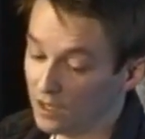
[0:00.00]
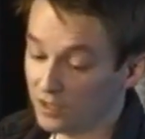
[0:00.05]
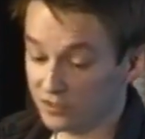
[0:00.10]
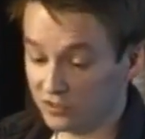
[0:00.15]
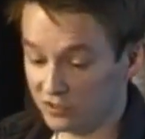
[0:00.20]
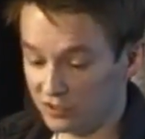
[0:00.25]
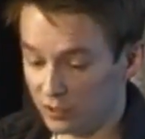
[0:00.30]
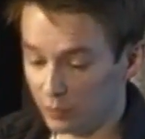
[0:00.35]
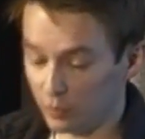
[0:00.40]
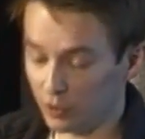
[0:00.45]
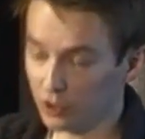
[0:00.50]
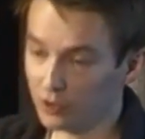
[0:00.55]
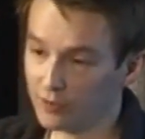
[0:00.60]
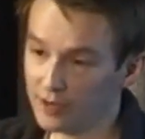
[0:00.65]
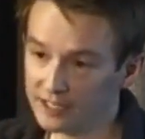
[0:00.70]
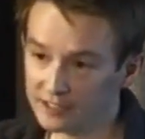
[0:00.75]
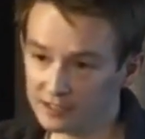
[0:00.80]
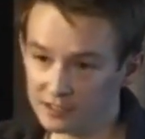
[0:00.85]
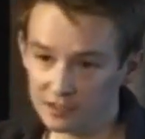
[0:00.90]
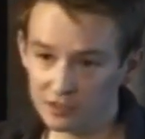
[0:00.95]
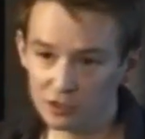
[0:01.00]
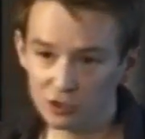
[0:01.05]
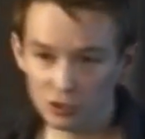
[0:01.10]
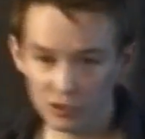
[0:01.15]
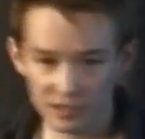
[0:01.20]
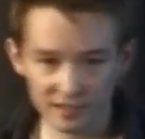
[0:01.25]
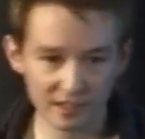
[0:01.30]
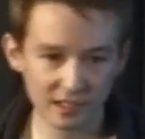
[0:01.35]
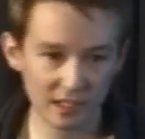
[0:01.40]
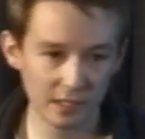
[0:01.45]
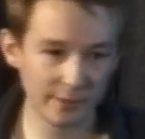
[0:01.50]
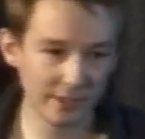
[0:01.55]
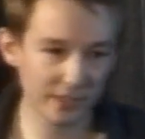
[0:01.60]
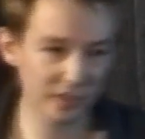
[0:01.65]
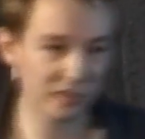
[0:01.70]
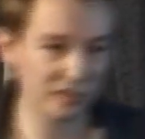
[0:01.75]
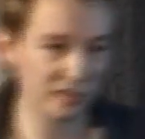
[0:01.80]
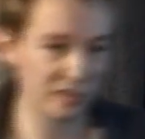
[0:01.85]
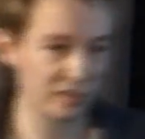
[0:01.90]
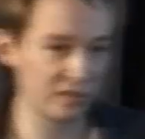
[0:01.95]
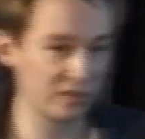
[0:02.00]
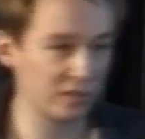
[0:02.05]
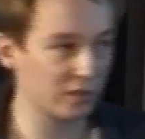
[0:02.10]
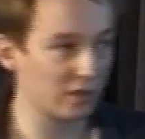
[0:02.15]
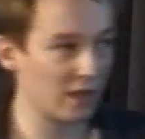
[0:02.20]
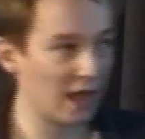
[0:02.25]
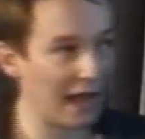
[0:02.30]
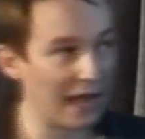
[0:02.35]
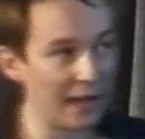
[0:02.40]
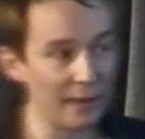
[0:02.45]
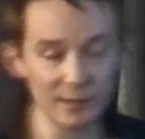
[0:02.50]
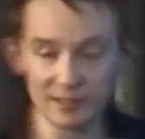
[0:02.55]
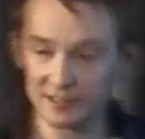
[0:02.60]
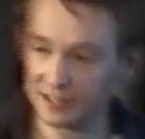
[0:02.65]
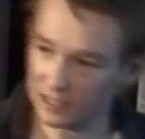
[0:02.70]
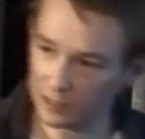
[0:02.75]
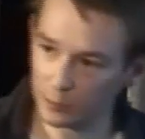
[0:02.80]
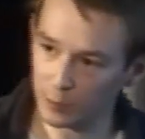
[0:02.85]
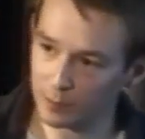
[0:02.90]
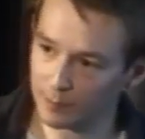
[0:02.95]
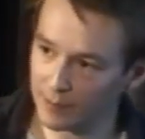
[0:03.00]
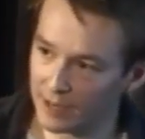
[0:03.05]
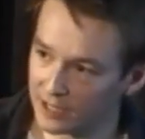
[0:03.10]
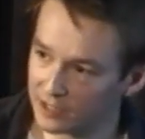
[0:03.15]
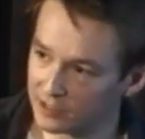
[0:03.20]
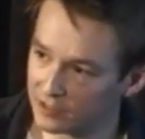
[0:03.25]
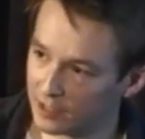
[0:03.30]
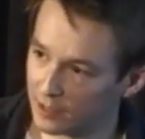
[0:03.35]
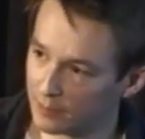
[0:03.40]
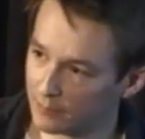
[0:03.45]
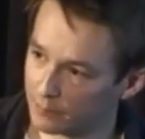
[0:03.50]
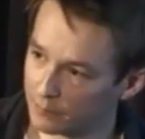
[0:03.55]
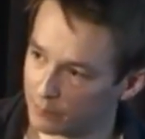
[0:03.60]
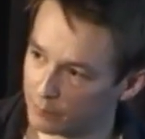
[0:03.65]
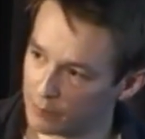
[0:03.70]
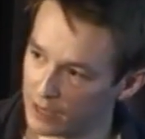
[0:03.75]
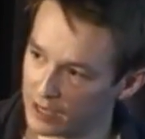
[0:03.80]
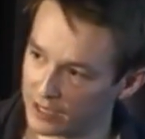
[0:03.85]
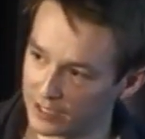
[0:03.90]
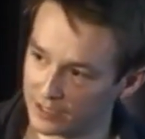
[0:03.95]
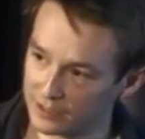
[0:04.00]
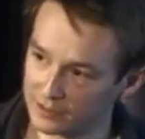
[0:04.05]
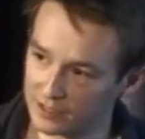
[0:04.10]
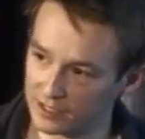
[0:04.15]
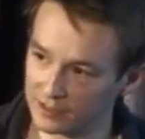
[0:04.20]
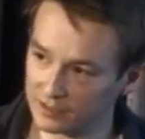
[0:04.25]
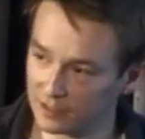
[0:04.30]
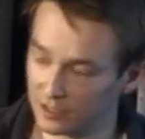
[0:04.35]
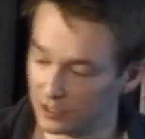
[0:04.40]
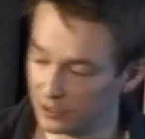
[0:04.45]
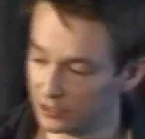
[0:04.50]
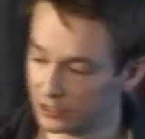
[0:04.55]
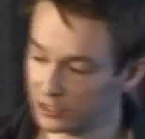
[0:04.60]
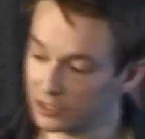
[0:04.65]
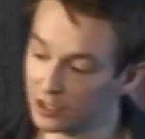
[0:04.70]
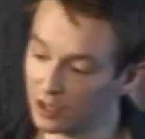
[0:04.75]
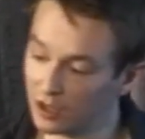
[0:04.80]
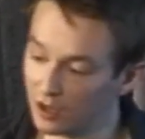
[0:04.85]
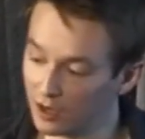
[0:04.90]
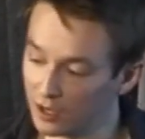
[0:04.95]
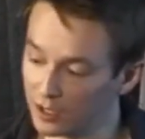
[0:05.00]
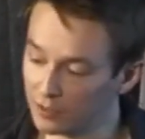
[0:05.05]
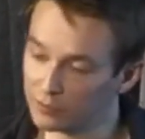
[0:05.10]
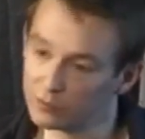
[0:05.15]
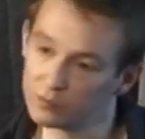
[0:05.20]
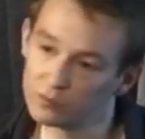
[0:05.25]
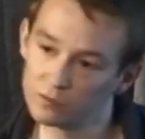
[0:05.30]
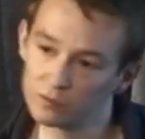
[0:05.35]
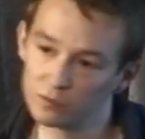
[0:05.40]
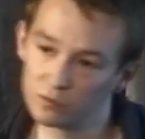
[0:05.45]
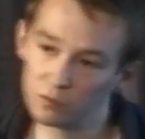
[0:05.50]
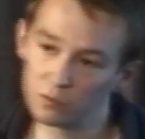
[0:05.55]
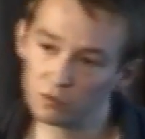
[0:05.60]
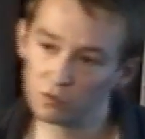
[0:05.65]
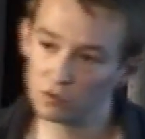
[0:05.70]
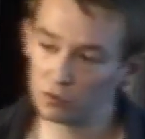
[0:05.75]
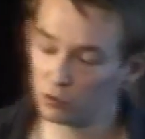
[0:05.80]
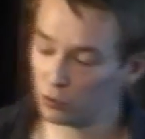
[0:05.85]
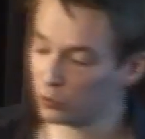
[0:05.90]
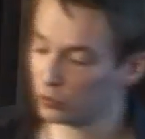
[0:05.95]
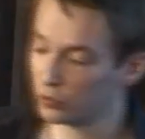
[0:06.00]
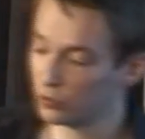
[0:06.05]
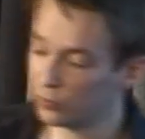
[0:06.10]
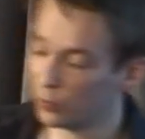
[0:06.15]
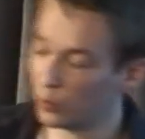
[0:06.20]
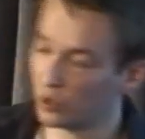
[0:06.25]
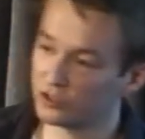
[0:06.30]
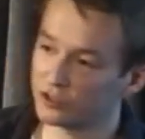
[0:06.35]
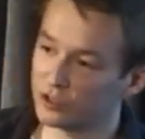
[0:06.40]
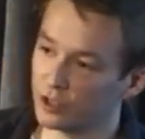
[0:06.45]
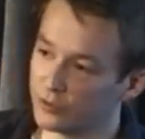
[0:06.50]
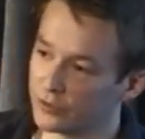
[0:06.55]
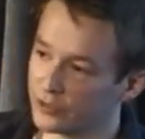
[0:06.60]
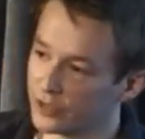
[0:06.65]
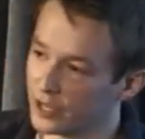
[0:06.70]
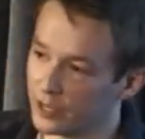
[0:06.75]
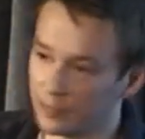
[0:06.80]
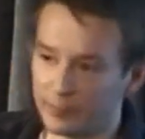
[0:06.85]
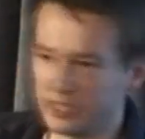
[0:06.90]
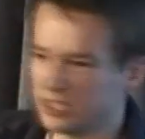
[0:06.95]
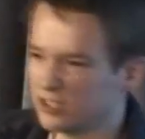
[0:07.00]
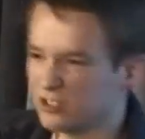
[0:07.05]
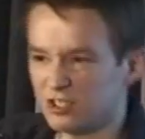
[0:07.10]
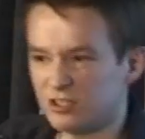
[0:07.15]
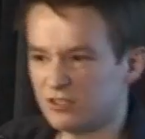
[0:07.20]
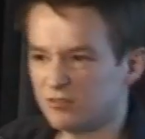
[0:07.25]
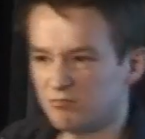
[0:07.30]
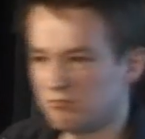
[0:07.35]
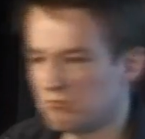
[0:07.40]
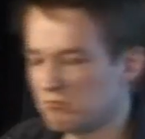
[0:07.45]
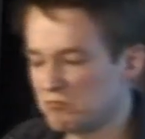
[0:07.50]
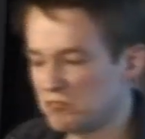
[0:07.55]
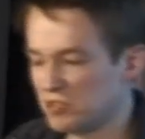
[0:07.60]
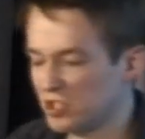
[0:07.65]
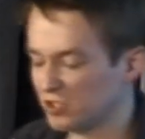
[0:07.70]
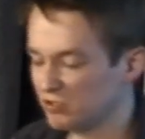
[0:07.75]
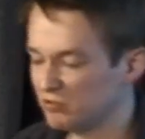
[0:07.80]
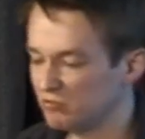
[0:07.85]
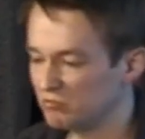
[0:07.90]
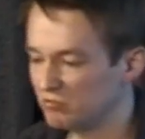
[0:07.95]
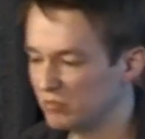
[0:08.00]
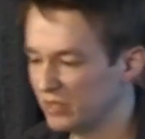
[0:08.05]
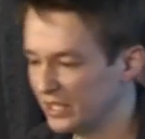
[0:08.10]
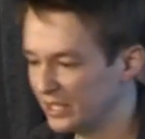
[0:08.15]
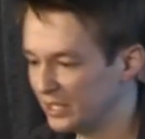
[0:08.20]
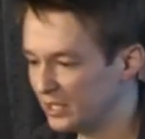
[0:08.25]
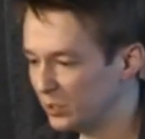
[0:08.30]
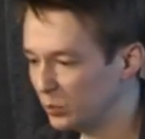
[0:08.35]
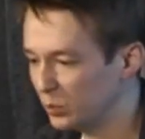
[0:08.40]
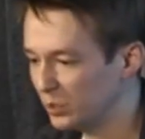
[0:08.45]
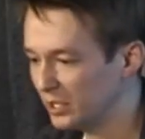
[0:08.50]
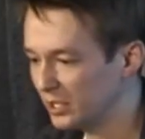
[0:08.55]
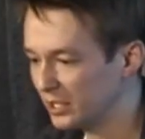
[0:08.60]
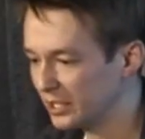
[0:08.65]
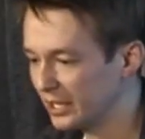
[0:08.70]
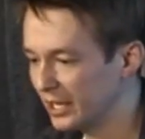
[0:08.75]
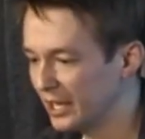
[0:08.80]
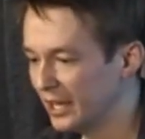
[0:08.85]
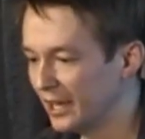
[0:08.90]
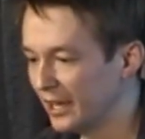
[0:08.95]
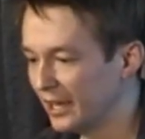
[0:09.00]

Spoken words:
Still not great, critically, because how exactly we manage that back-end data loading, I've sort of washed over there because it doesn't really work.